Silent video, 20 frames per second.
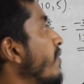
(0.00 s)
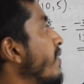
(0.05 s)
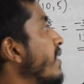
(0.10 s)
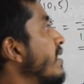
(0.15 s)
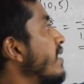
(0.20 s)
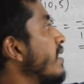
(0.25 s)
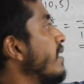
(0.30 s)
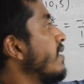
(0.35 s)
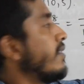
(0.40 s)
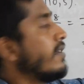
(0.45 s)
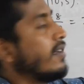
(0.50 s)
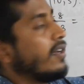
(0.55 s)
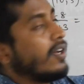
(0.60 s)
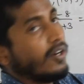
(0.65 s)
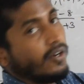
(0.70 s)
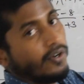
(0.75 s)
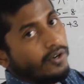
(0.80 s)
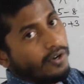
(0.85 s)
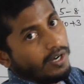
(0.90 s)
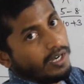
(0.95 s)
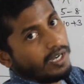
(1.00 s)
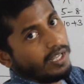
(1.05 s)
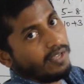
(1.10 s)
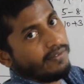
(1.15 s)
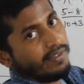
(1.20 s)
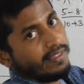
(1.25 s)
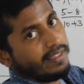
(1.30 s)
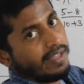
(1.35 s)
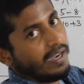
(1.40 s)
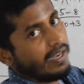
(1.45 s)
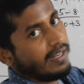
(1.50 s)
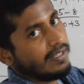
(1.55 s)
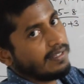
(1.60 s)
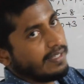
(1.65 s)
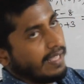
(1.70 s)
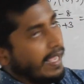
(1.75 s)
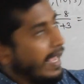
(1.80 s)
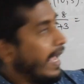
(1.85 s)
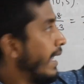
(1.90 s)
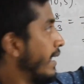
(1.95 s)
which is not given, that
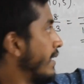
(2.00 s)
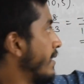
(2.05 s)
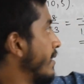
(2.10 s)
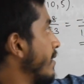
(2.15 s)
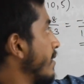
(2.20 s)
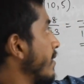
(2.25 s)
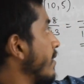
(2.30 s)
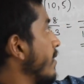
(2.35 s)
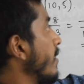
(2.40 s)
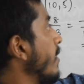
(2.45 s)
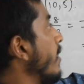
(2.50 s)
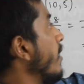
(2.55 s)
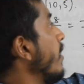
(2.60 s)
is x.